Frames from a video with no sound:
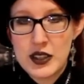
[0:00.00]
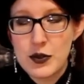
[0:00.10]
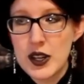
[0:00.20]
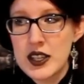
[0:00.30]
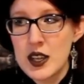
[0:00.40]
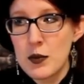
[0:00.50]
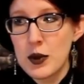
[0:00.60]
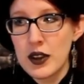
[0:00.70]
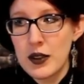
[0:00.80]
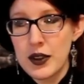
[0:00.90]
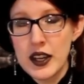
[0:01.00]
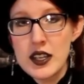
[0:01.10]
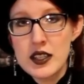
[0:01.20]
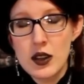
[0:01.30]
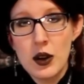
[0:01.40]
For example, if it
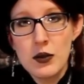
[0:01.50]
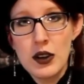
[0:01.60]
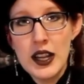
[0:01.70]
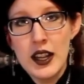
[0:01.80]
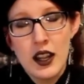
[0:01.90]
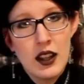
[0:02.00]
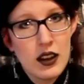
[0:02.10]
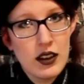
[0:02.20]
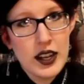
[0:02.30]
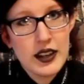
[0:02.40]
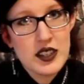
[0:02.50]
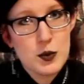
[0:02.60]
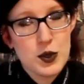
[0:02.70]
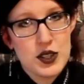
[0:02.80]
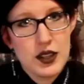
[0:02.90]
is only Lolita
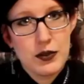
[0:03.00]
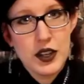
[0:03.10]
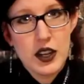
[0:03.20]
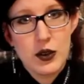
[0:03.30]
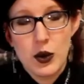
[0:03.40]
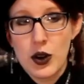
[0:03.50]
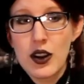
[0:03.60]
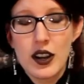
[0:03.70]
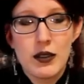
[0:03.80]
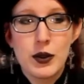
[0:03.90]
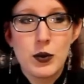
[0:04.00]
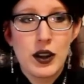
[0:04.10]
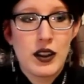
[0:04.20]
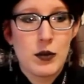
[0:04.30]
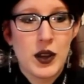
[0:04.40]
specific, or if you
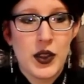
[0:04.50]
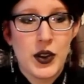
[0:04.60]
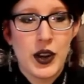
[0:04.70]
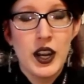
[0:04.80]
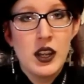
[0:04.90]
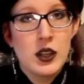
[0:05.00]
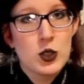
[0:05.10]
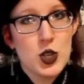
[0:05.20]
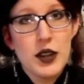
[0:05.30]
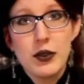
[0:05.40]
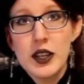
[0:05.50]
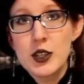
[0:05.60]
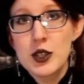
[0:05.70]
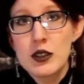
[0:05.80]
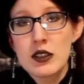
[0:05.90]
welcome other J
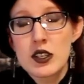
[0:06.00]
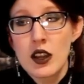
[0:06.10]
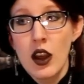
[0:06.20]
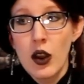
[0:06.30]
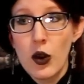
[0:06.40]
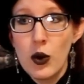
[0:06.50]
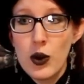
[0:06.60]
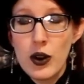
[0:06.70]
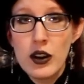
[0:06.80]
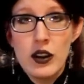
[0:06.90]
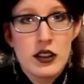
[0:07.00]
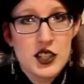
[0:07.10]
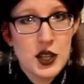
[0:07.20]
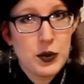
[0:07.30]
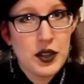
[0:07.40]
fashions or
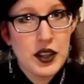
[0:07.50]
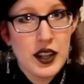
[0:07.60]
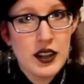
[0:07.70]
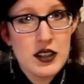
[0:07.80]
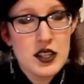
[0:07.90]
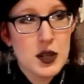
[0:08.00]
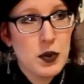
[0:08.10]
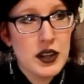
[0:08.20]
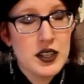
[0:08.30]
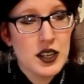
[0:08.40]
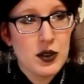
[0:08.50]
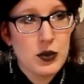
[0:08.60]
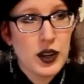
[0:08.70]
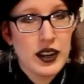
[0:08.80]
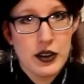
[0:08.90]
something else depending on
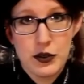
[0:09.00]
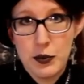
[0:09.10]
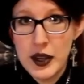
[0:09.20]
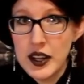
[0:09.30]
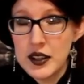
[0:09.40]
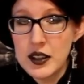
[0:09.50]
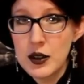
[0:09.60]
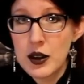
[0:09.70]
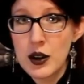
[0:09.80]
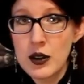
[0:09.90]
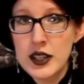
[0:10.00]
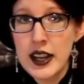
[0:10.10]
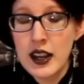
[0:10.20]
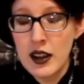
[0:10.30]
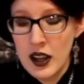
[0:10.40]
what kind of meet you're holding.